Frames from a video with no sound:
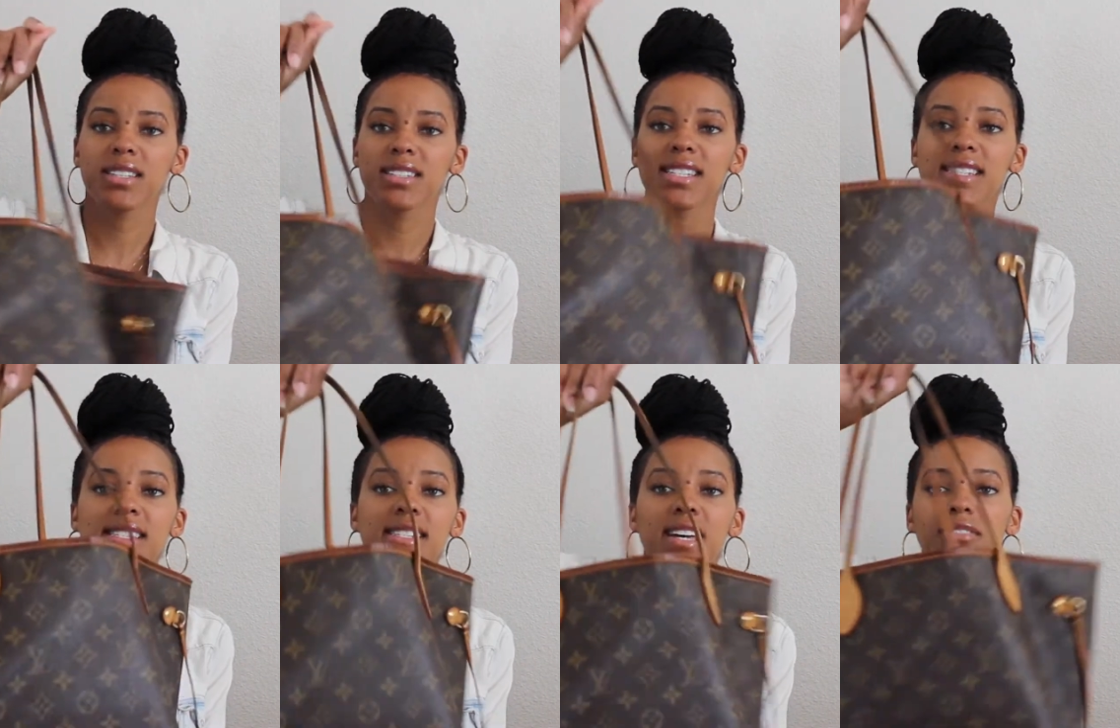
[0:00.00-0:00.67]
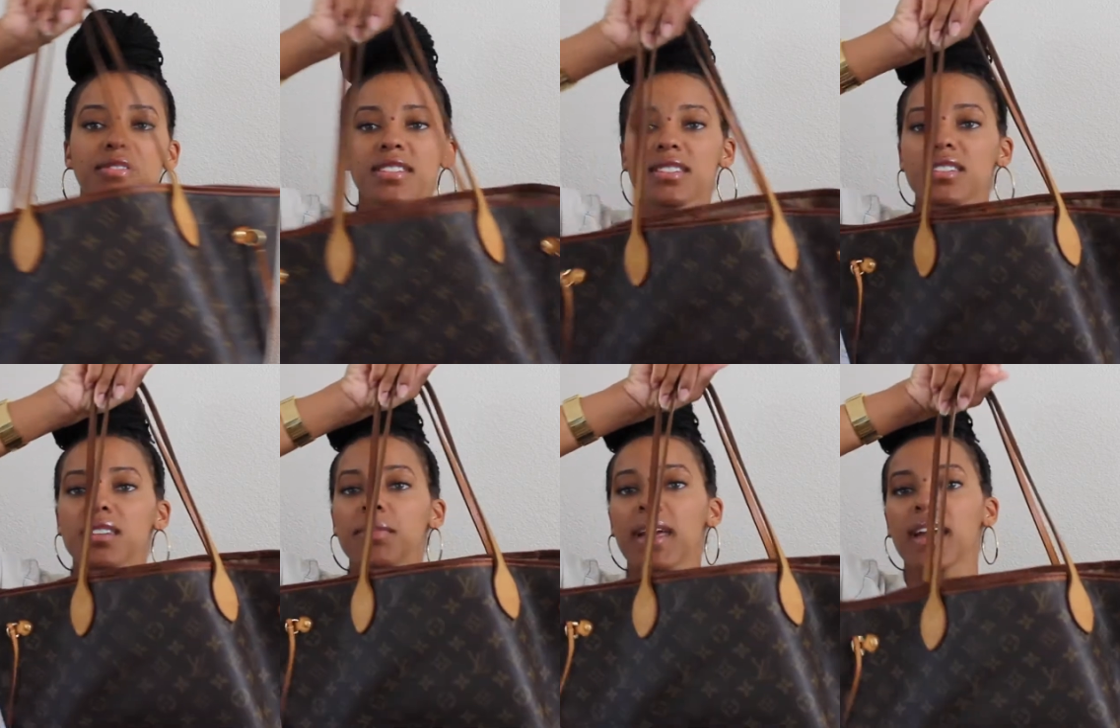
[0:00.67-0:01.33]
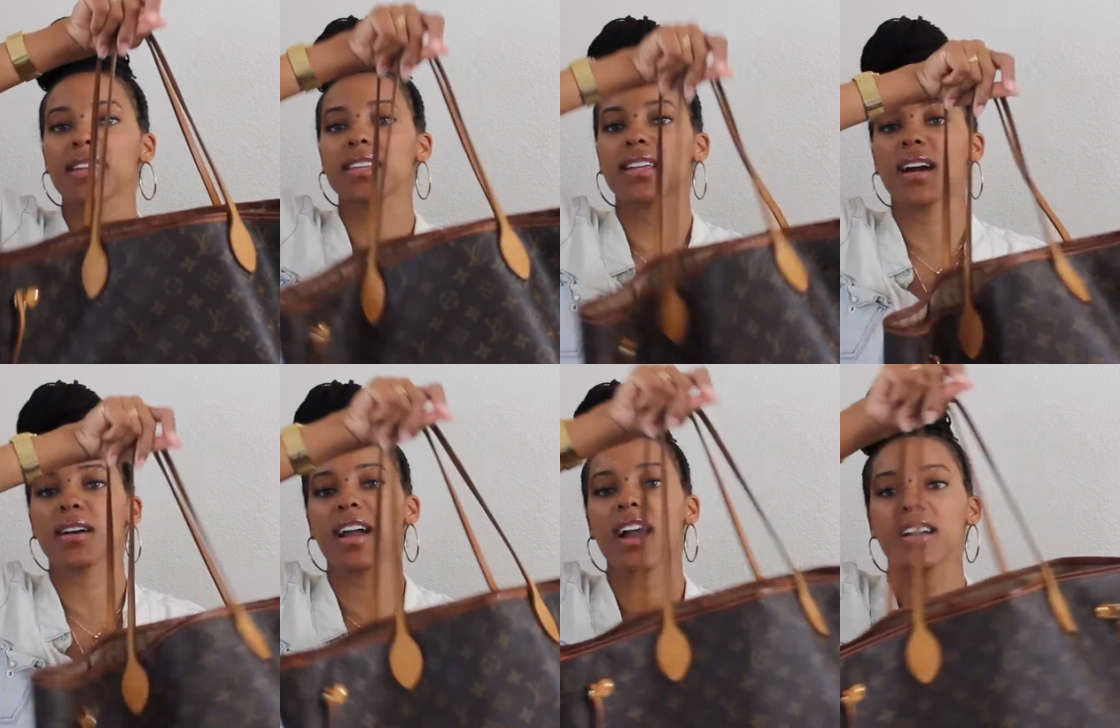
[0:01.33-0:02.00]
This is definitely a bag
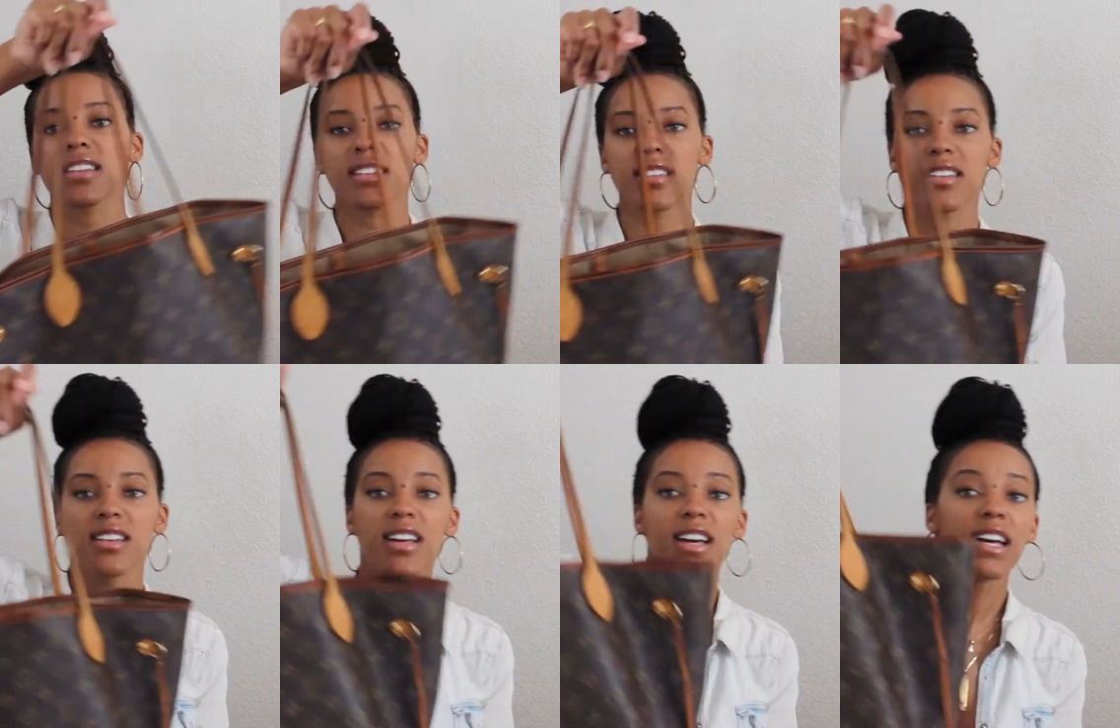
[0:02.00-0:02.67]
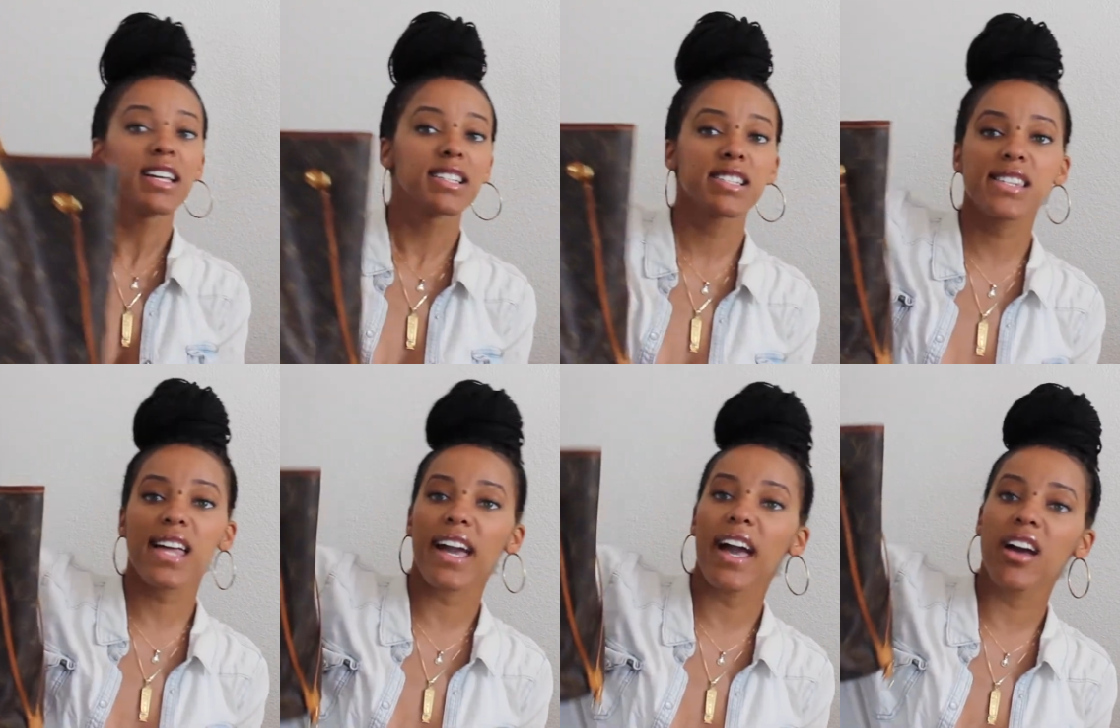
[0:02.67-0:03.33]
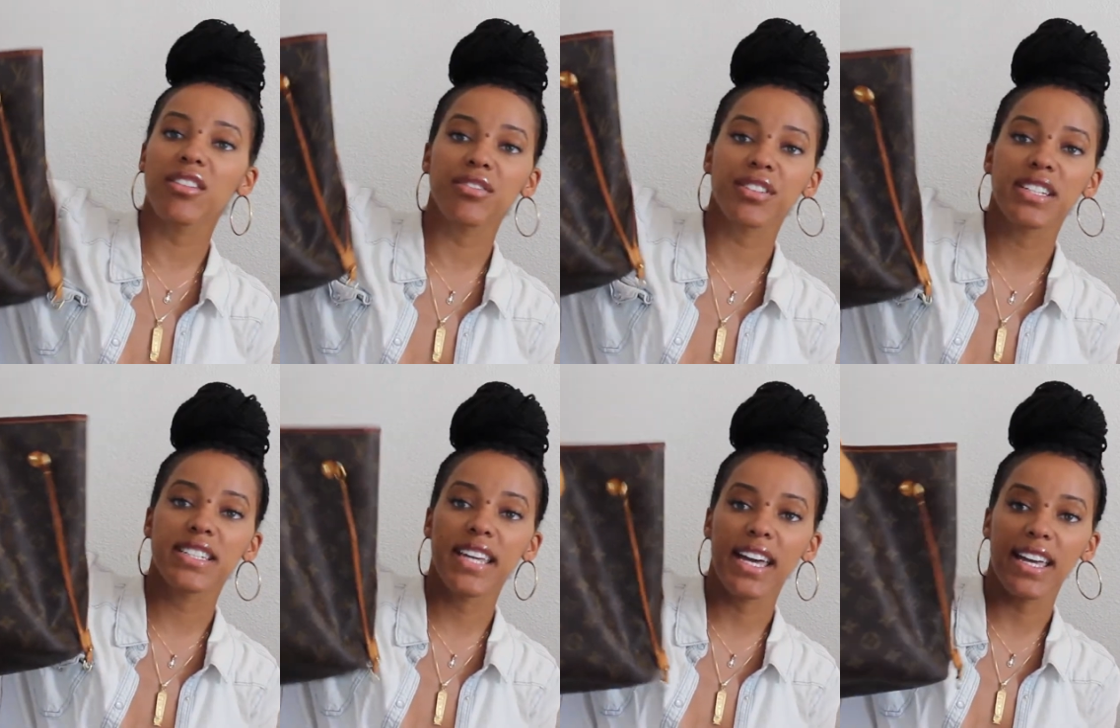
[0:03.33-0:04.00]
that this is like an
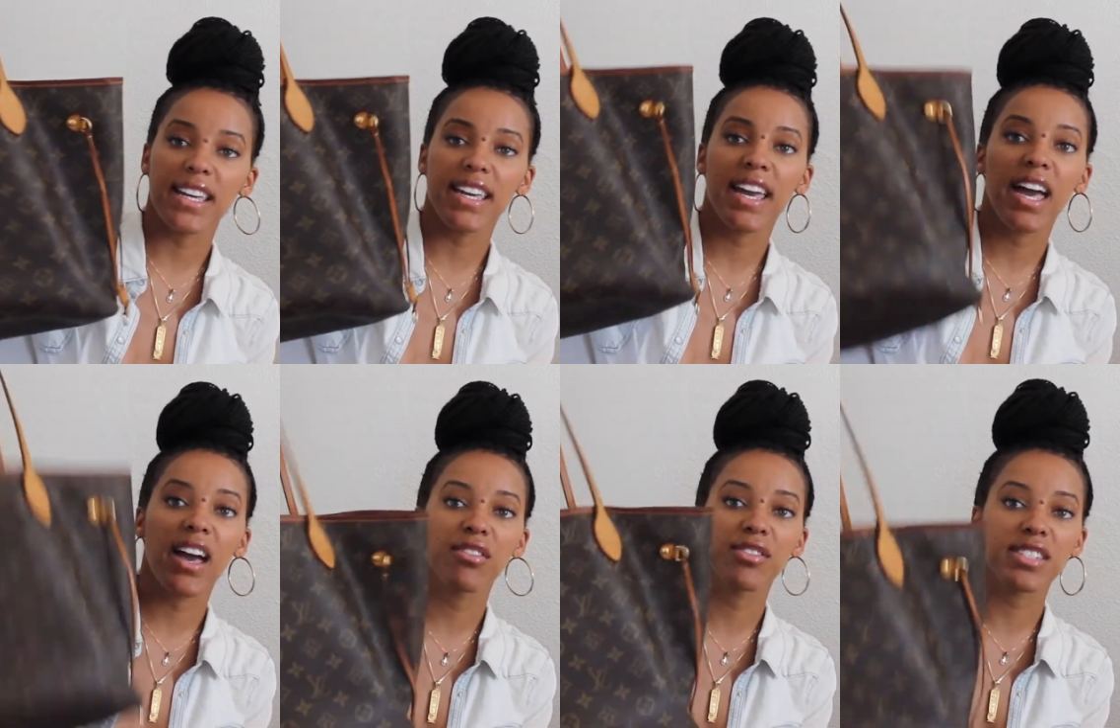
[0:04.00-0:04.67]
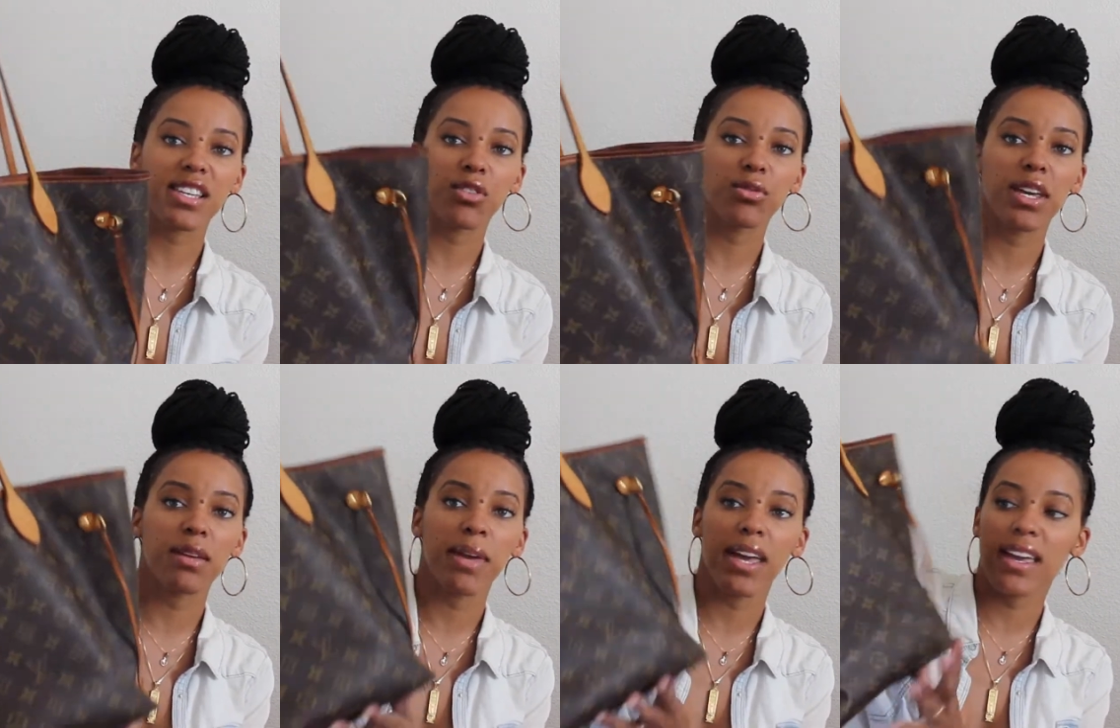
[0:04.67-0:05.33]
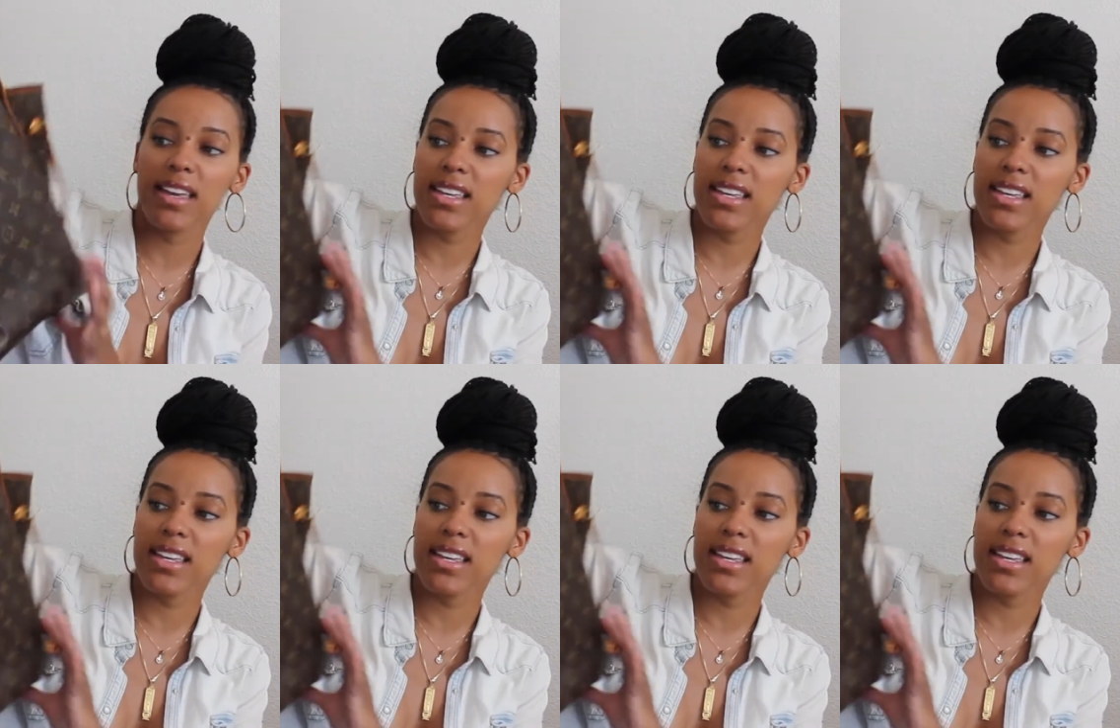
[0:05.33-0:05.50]
everyday, every single day bag.